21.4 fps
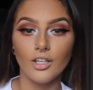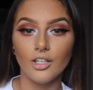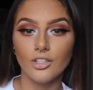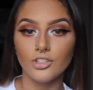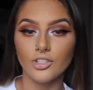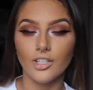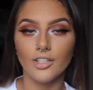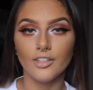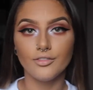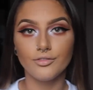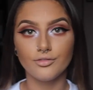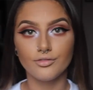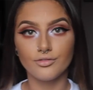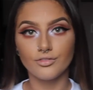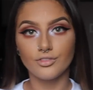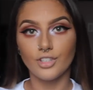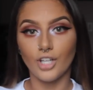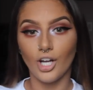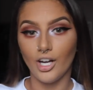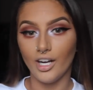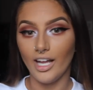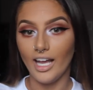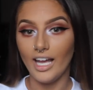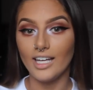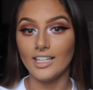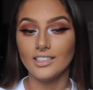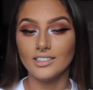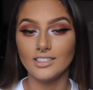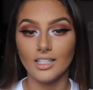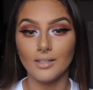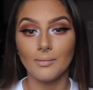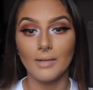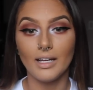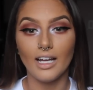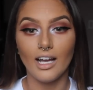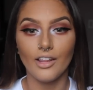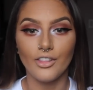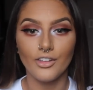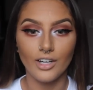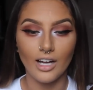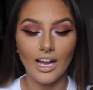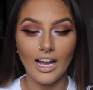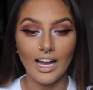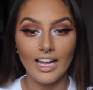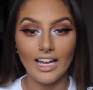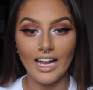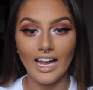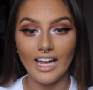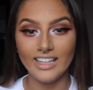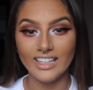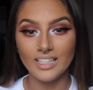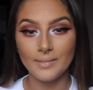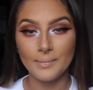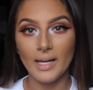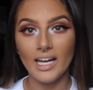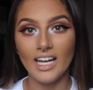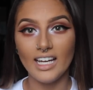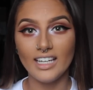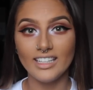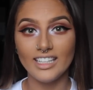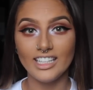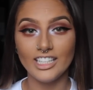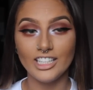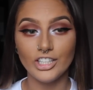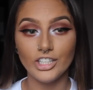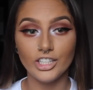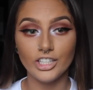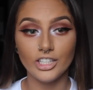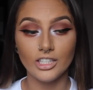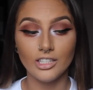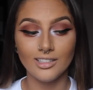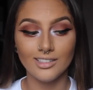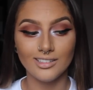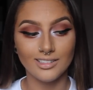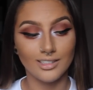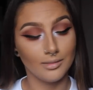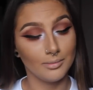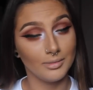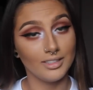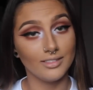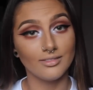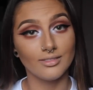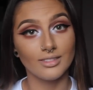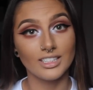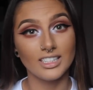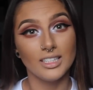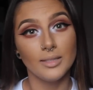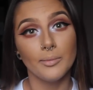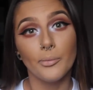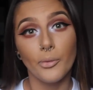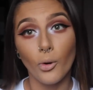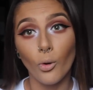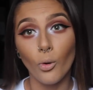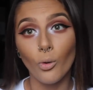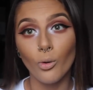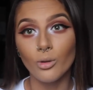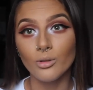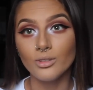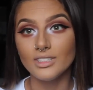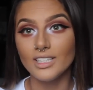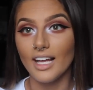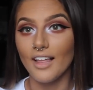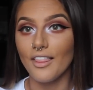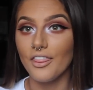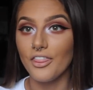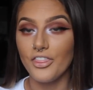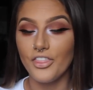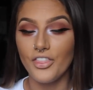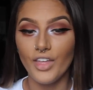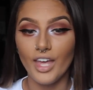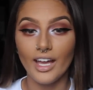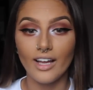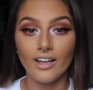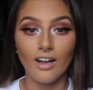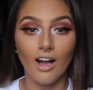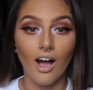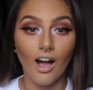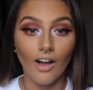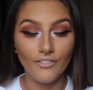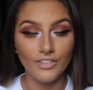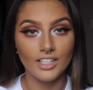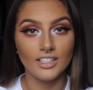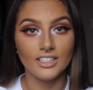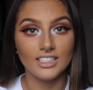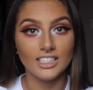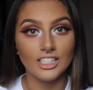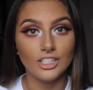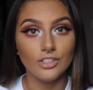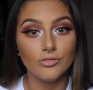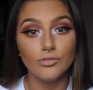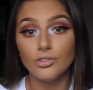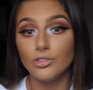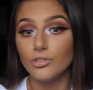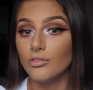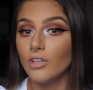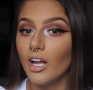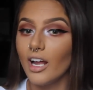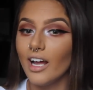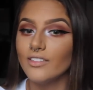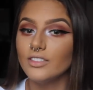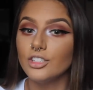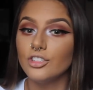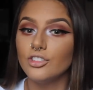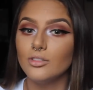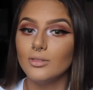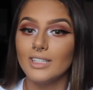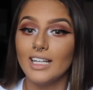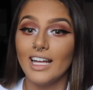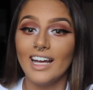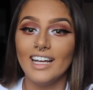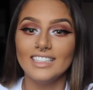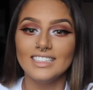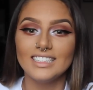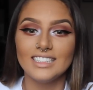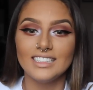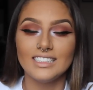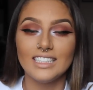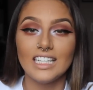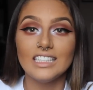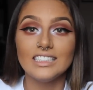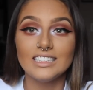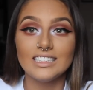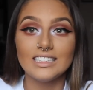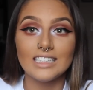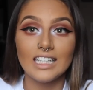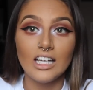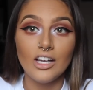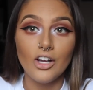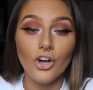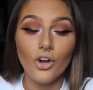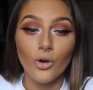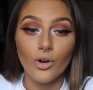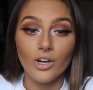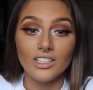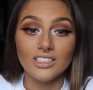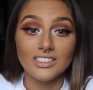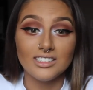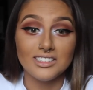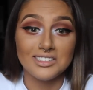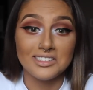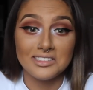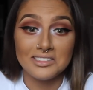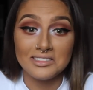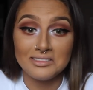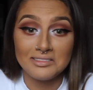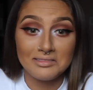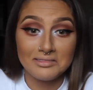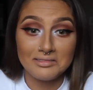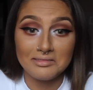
So I've gone ahead and done my other eye. I like my eyeliner to be really bold and thick. Obviously, you do not have to do it as intense or as